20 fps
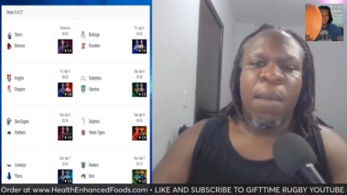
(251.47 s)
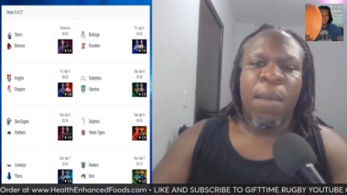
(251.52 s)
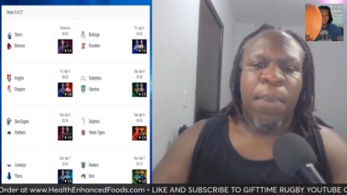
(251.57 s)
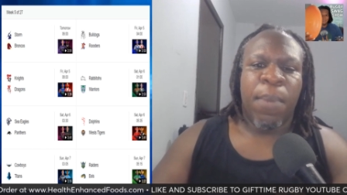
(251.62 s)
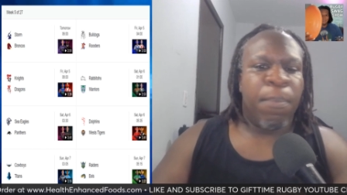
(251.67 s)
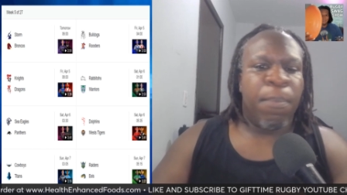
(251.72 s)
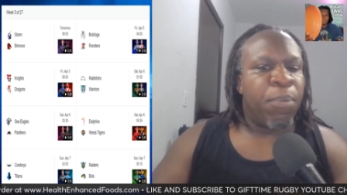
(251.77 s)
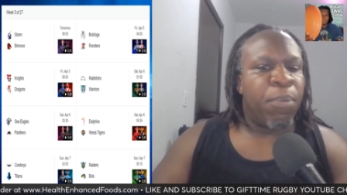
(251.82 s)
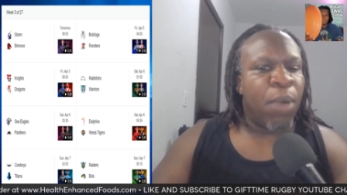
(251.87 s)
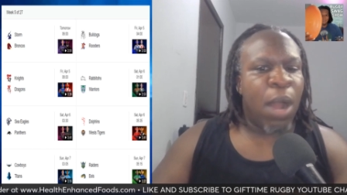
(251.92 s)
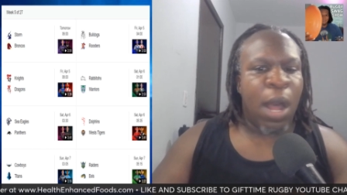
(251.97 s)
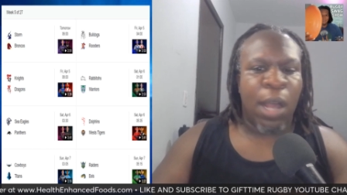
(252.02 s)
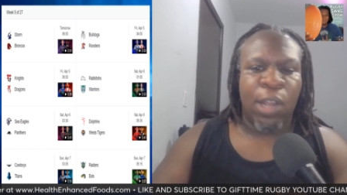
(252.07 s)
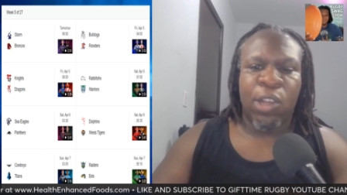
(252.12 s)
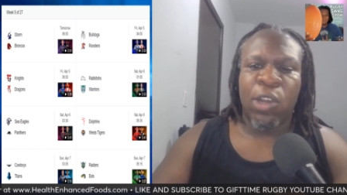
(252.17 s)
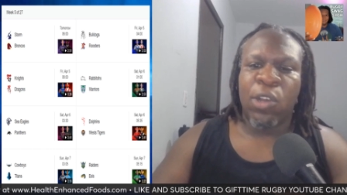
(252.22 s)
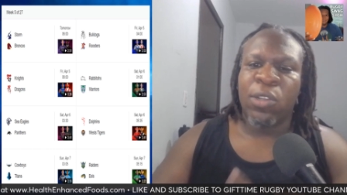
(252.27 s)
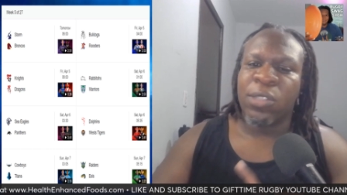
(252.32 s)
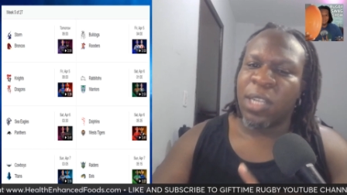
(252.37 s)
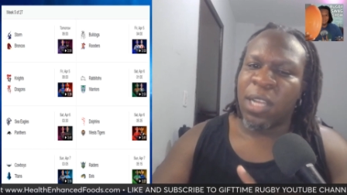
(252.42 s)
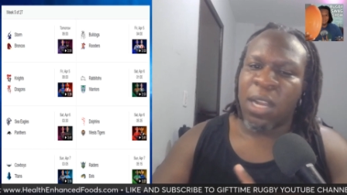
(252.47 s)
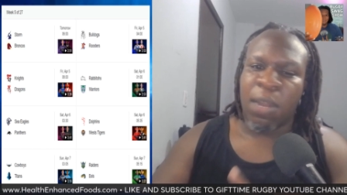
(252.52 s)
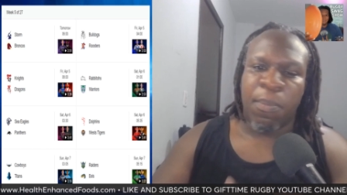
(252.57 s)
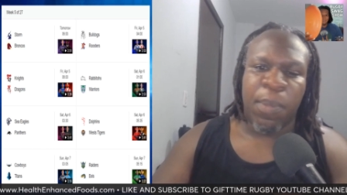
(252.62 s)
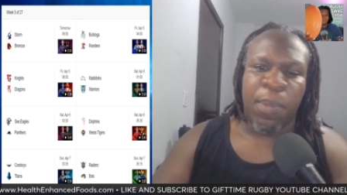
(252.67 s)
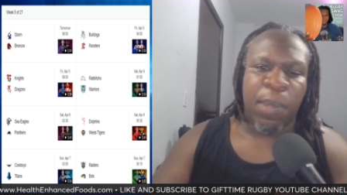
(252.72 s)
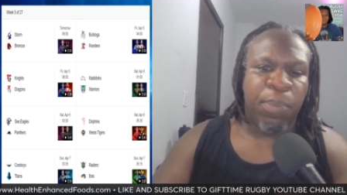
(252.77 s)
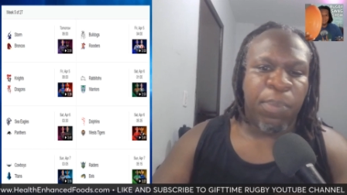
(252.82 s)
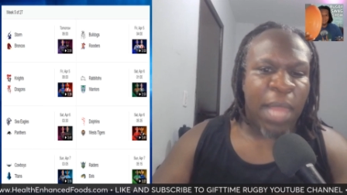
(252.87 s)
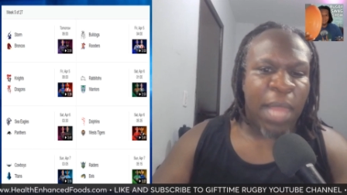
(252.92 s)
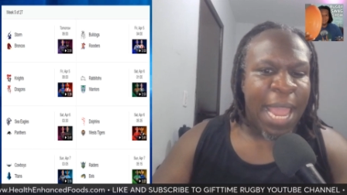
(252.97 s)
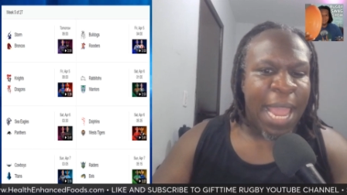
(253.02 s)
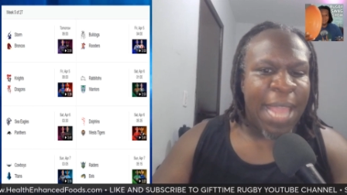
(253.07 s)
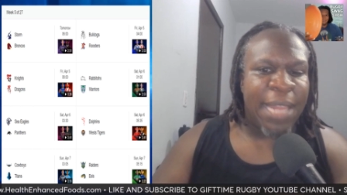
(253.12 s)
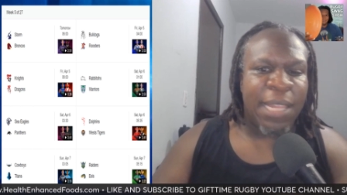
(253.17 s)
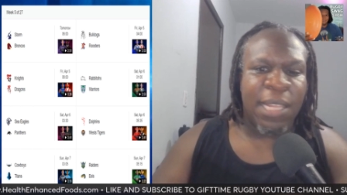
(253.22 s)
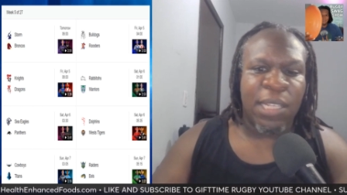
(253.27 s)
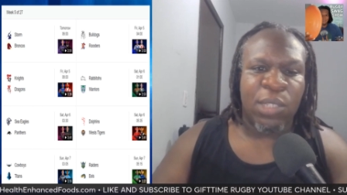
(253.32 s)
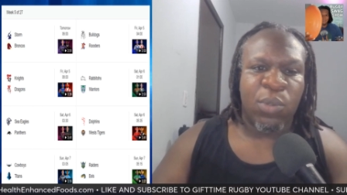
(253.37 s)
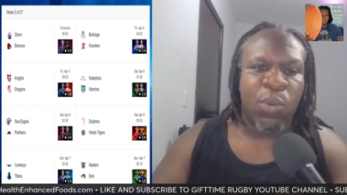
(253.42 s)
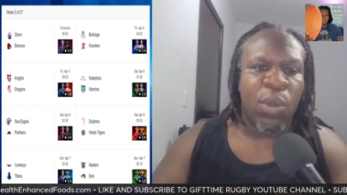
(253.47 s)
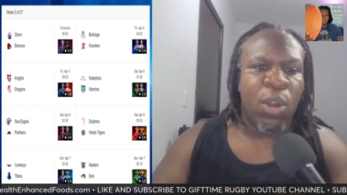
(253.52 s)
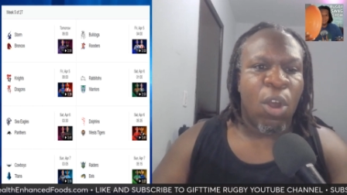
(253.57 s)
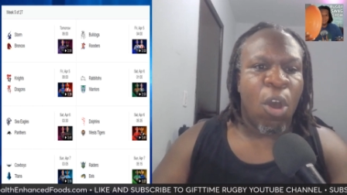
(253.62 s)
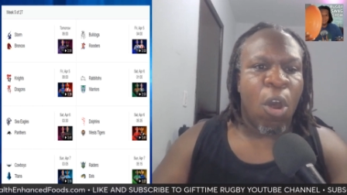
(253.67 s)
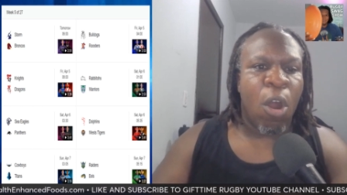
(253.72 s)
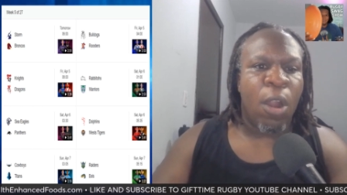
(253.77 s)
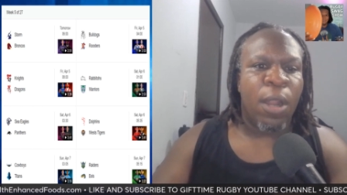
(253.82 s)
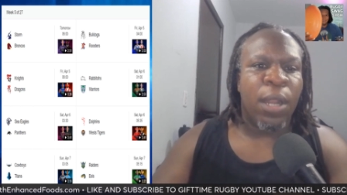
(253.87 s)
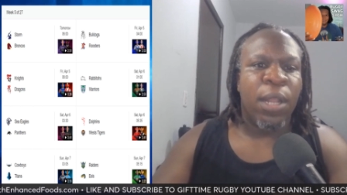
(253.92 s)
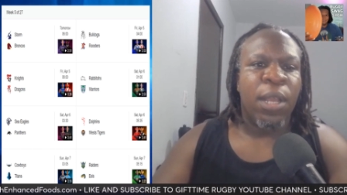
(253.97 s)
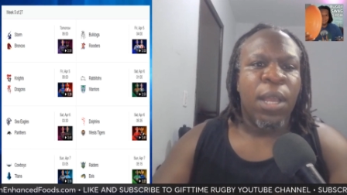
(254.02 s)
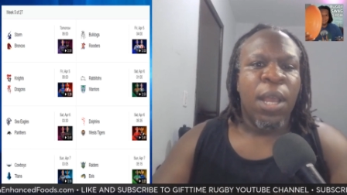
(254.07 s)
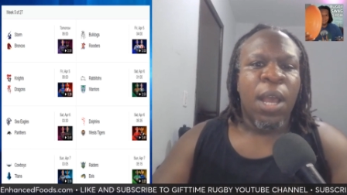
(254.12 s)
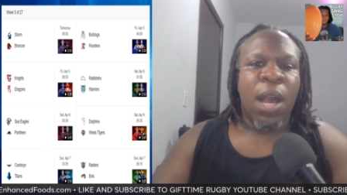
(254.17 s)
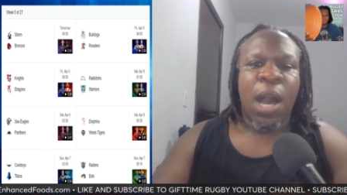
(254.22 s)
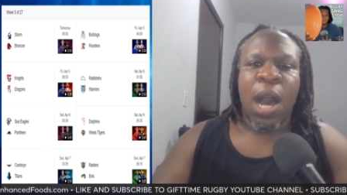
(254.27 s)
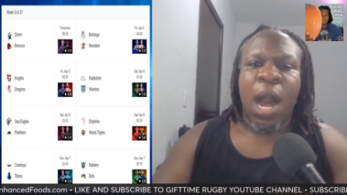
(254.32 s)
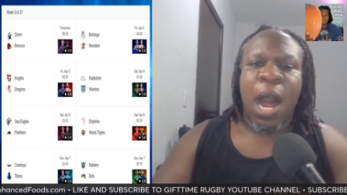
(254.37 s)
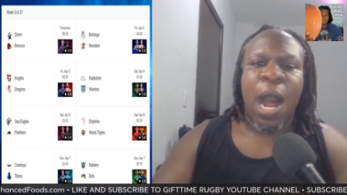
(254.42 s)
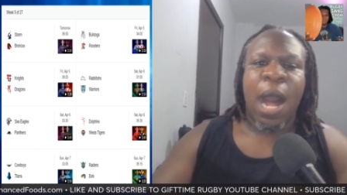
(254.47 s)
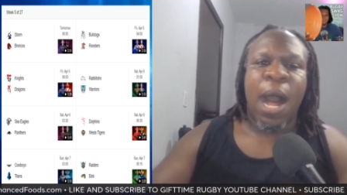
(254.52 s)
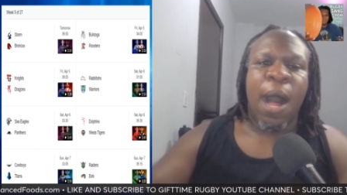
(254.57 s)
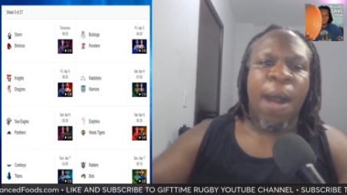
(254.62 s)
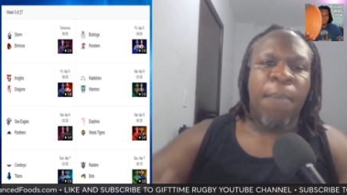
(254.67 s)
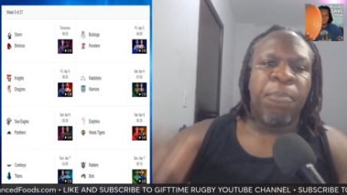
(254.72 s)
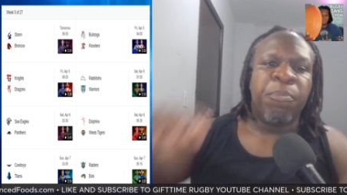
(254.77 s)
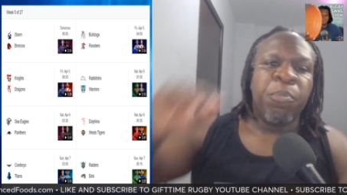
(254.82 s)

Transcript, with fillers: but Broncos are going to be playing this one hard. Um,